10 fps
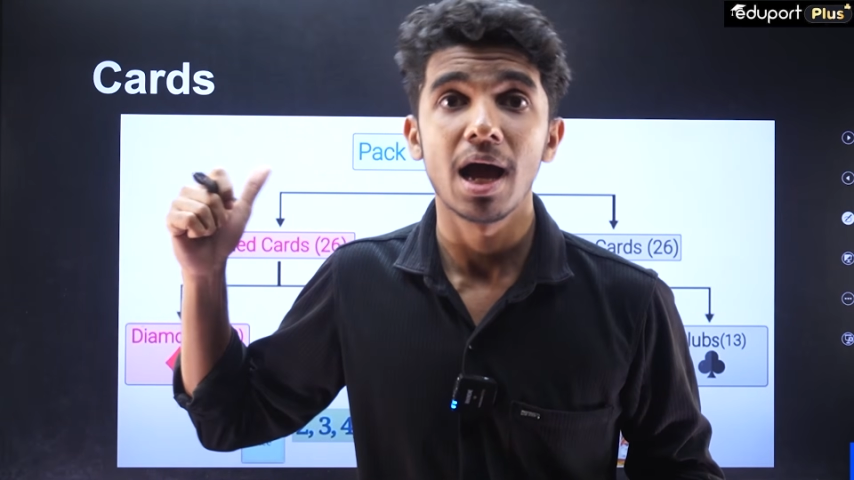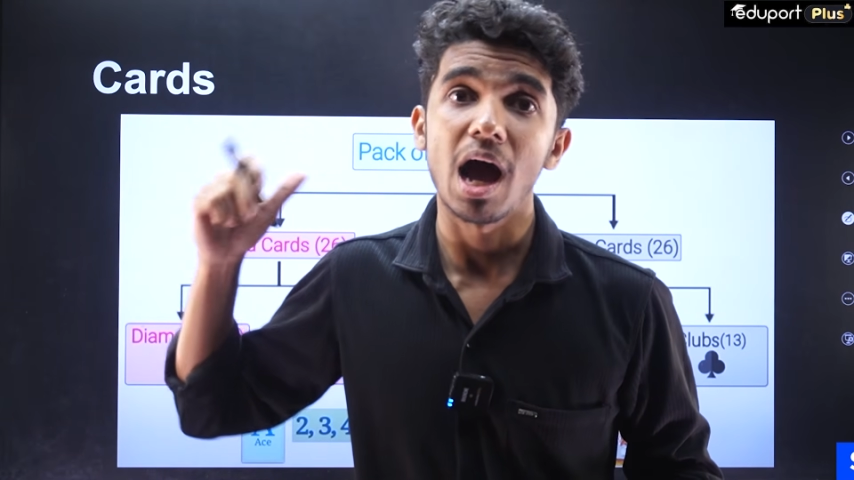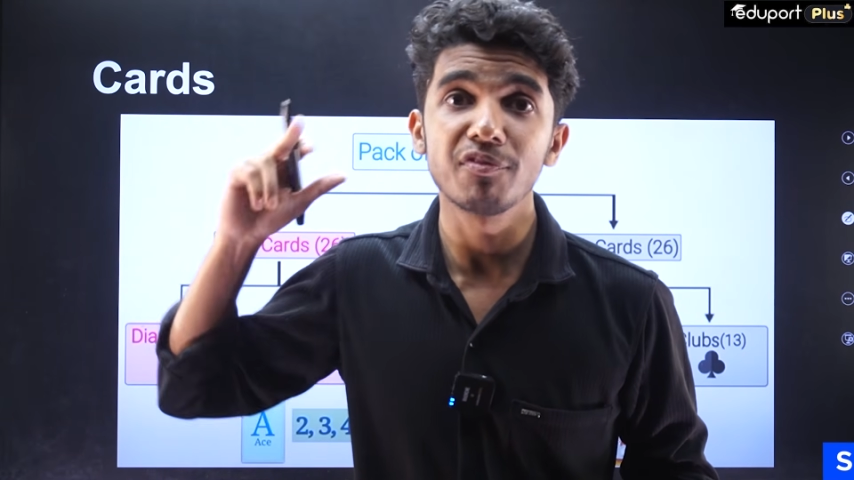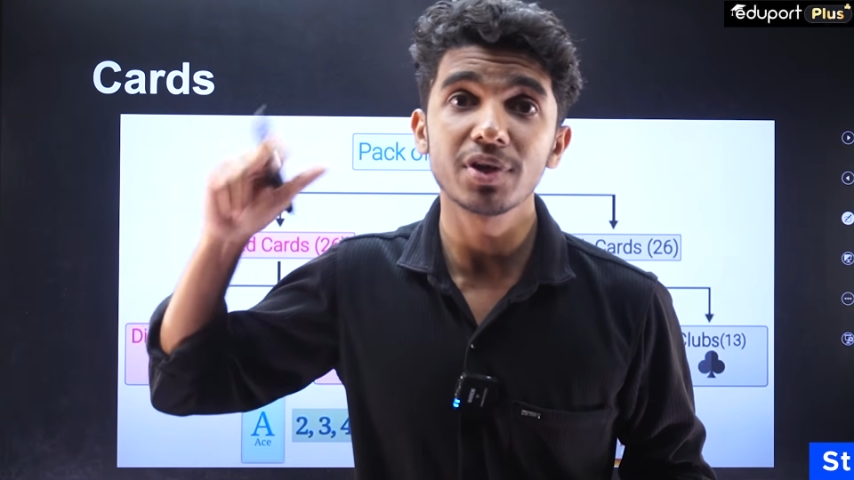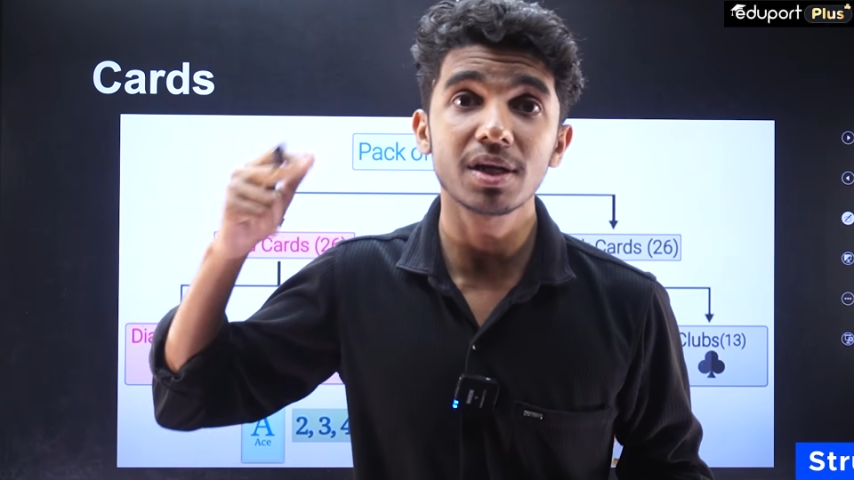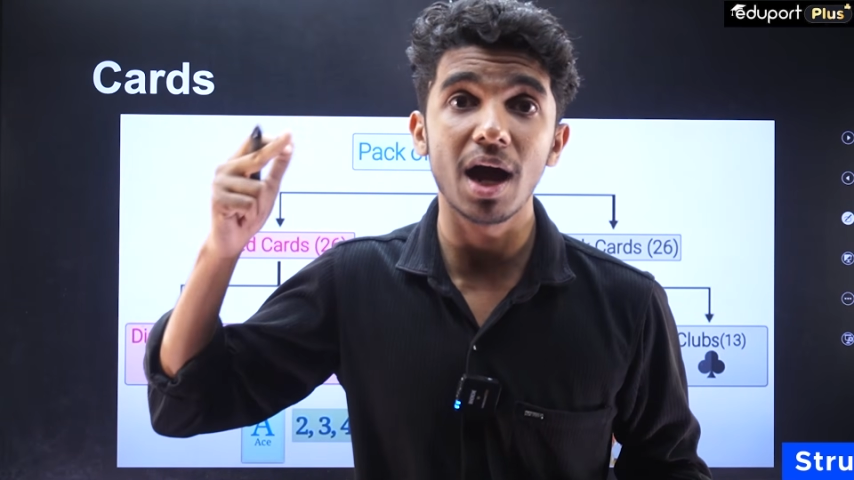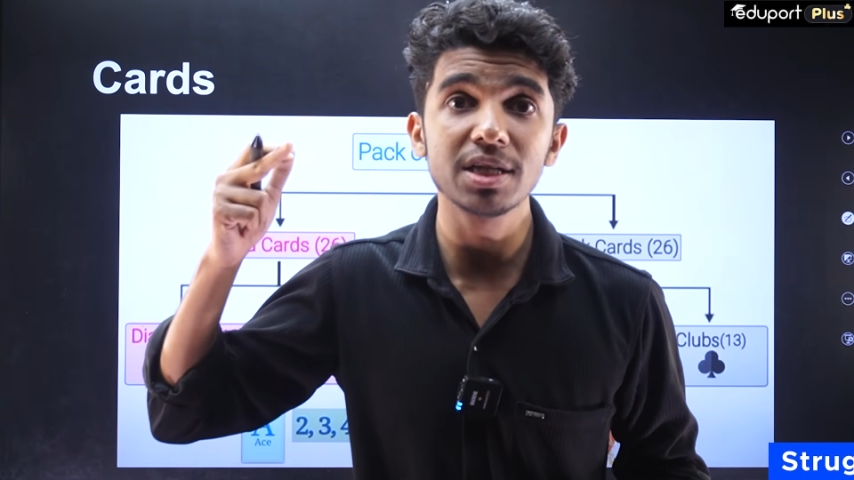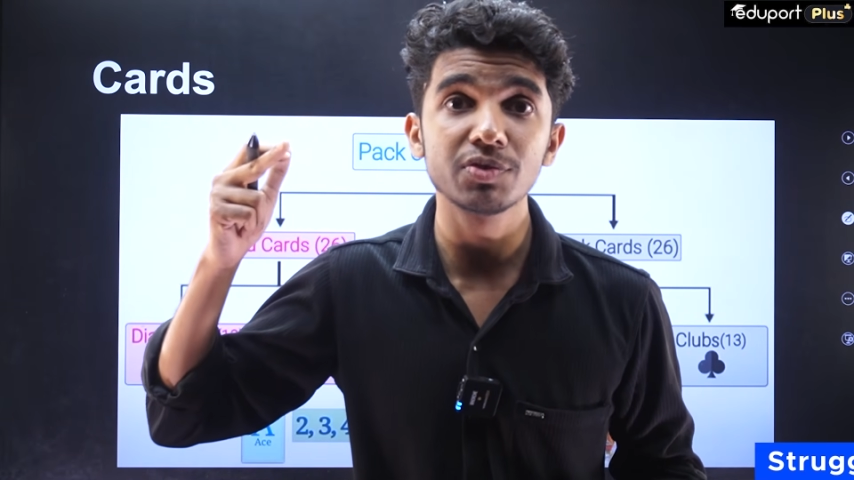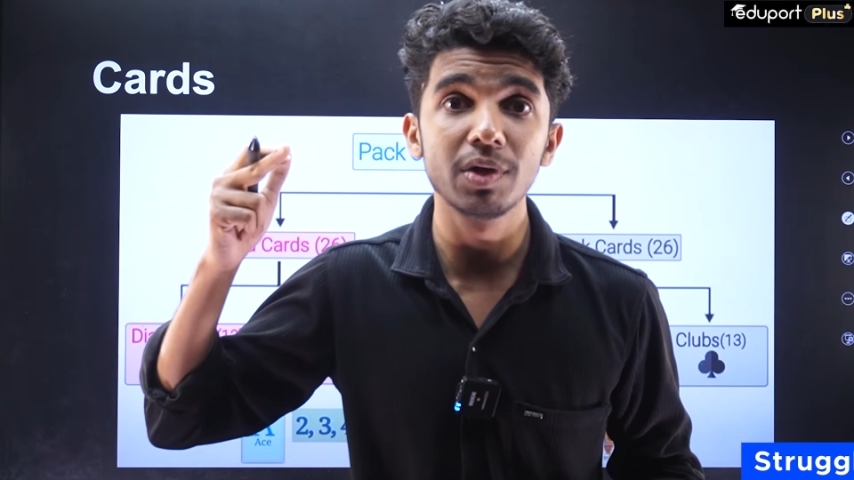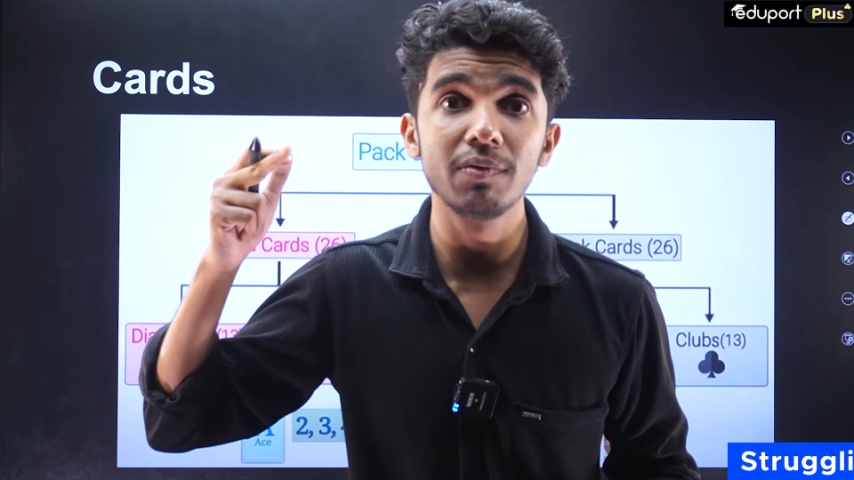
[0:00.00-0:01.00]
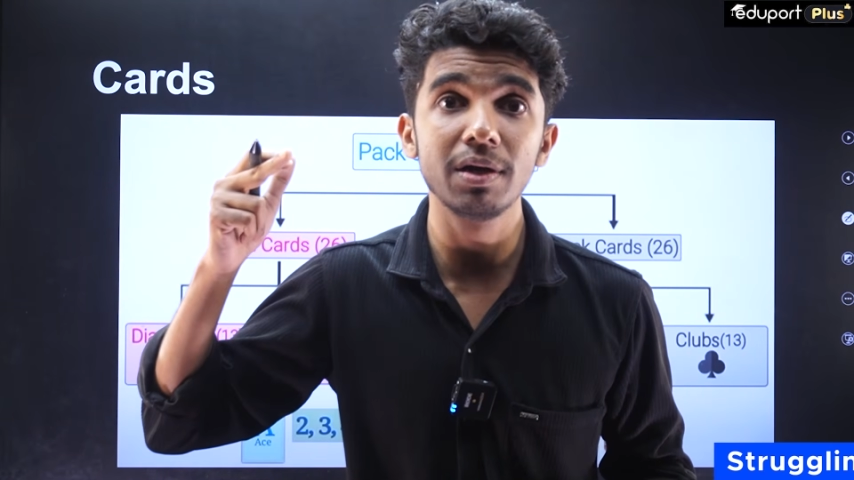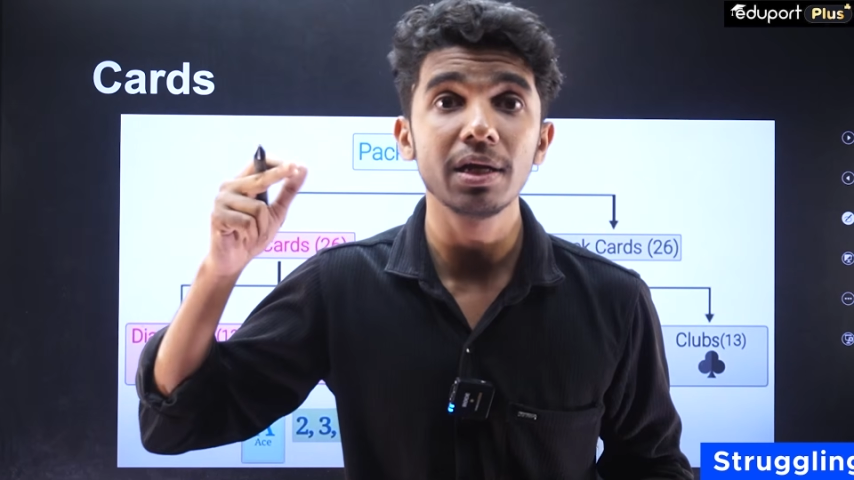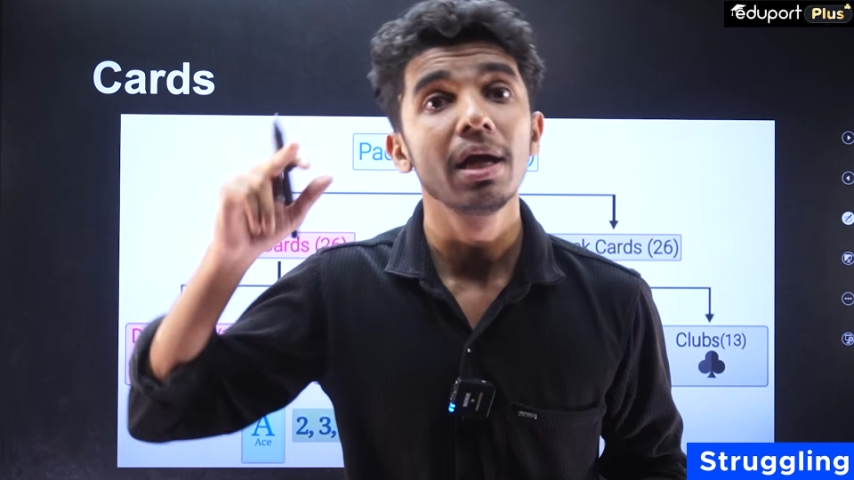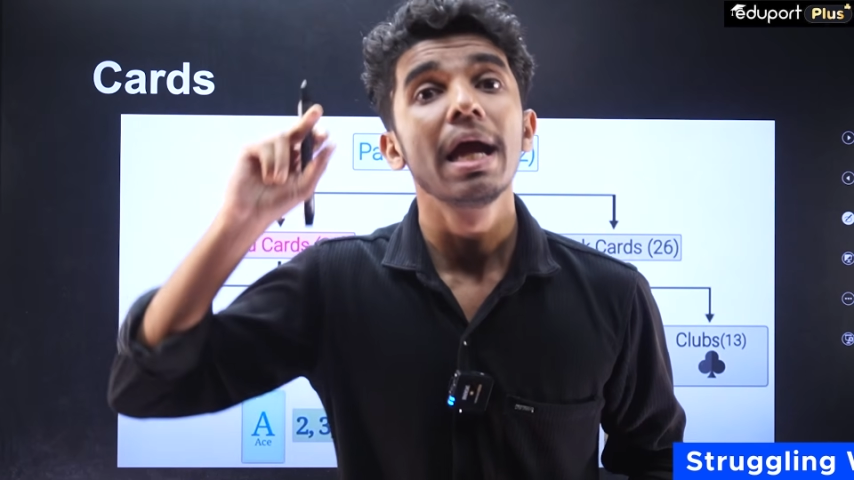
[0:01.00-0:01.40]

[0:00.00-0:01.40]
After cards, we will